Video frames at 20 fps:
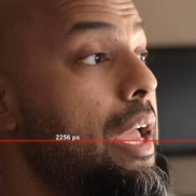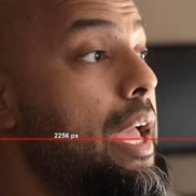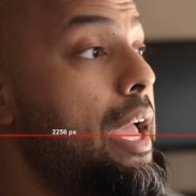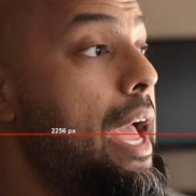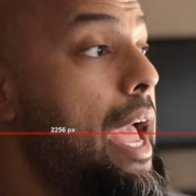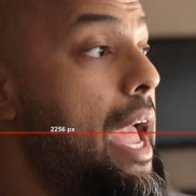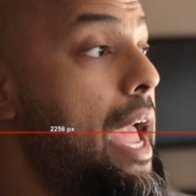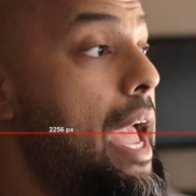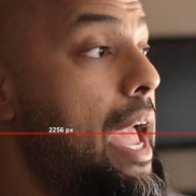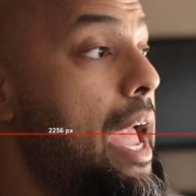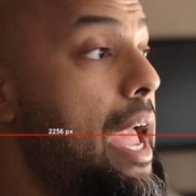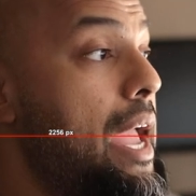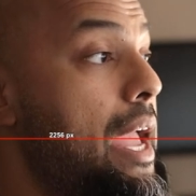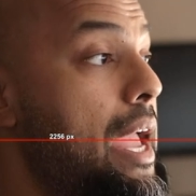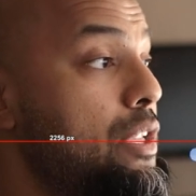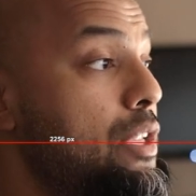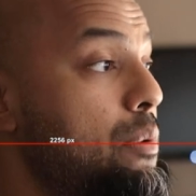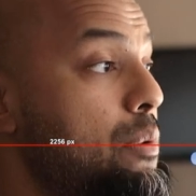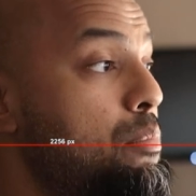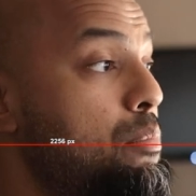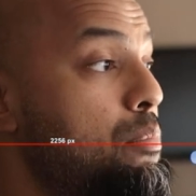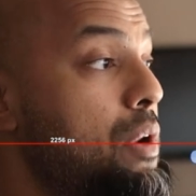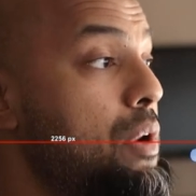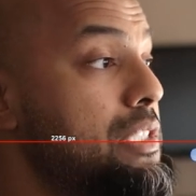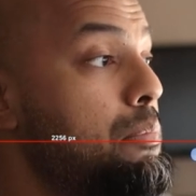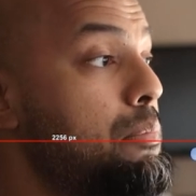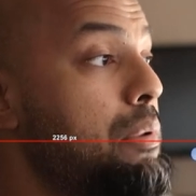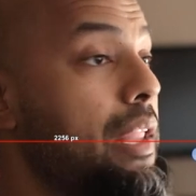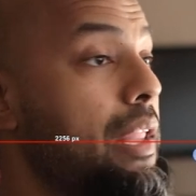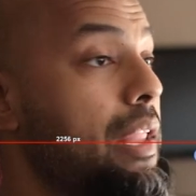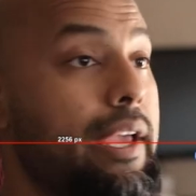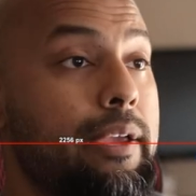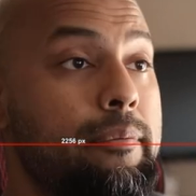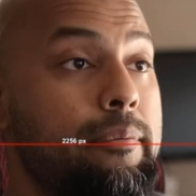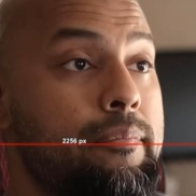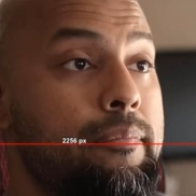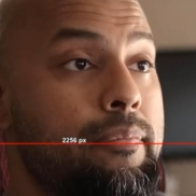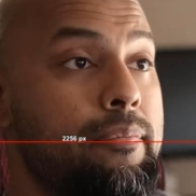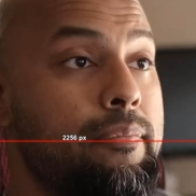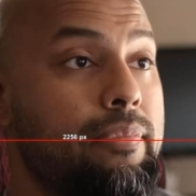and you press play,
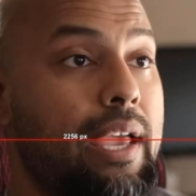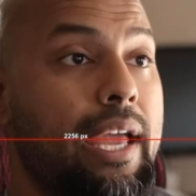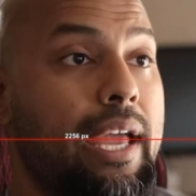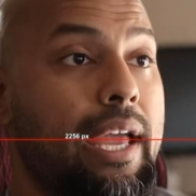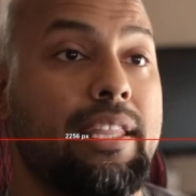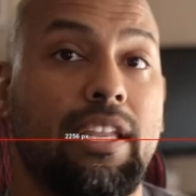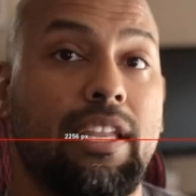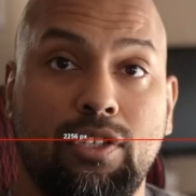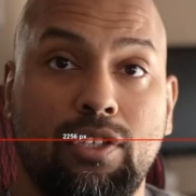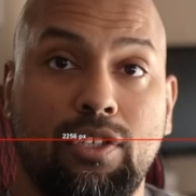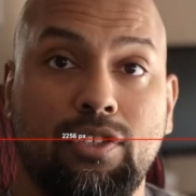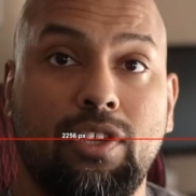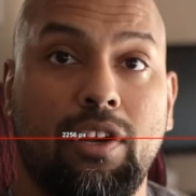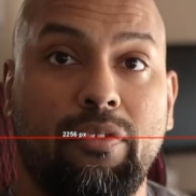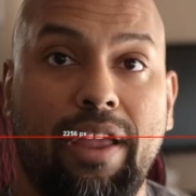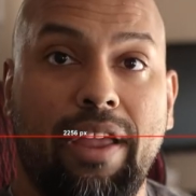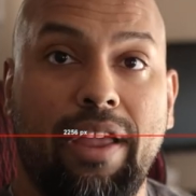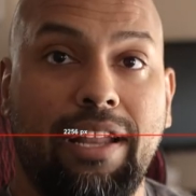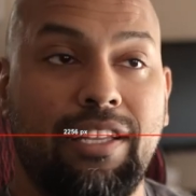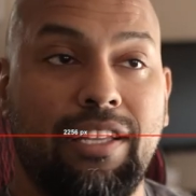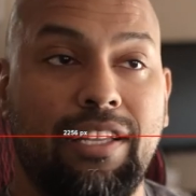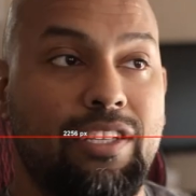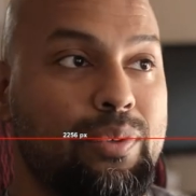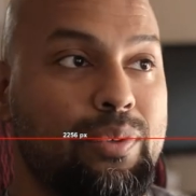and then you start reacting to it.